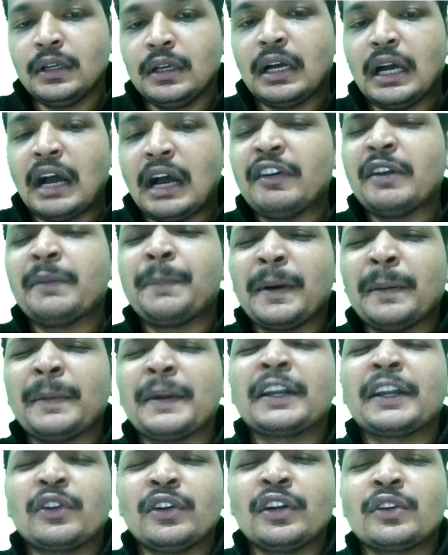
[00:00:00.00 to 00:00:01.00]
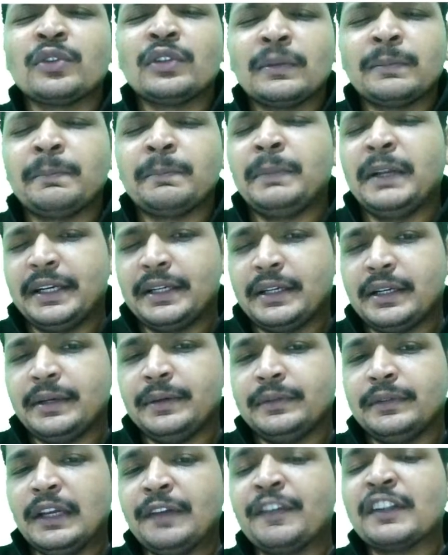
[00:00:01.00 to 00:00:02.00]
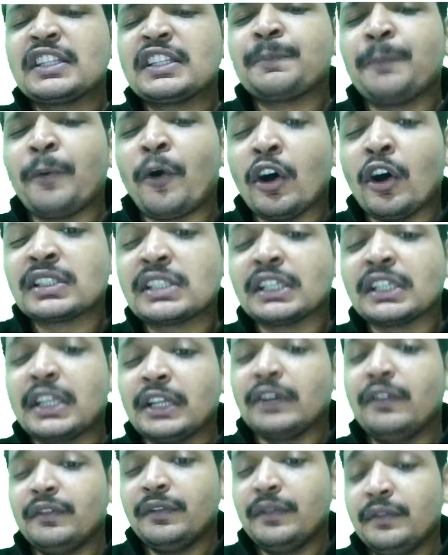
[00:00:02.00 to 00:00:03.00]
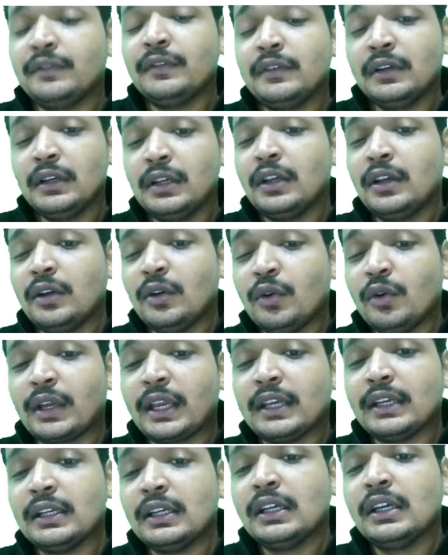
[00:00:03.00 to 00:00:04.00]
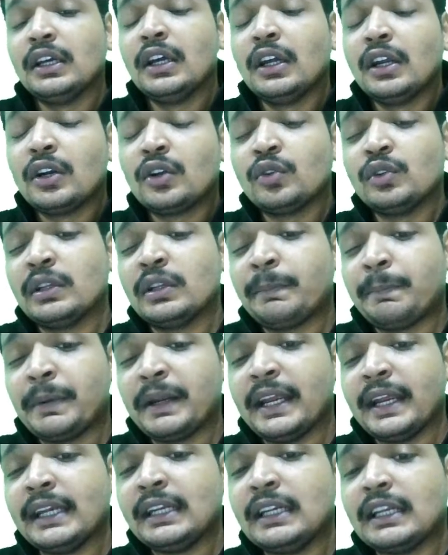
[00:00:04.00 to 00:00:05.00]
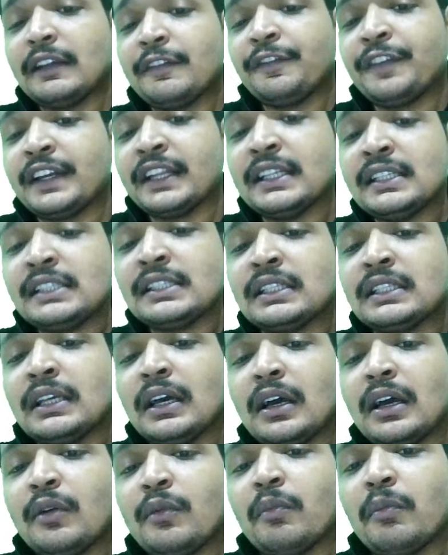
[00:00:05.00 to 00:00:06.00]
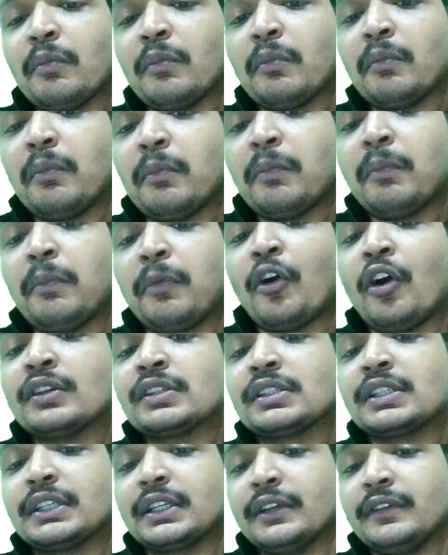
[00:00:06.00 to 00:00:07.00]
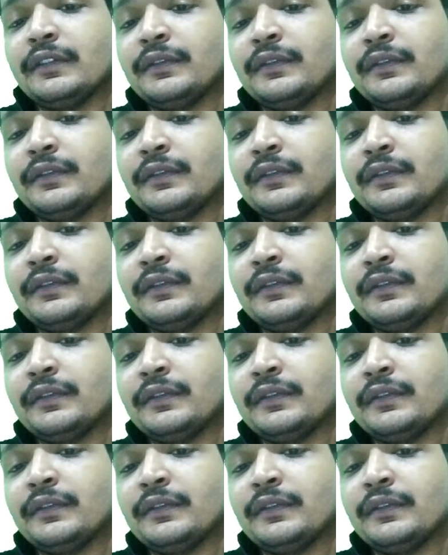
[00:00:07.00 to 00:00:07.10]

away perpendicular to the plate. If it's positive, okay, to the plate, if it is positive.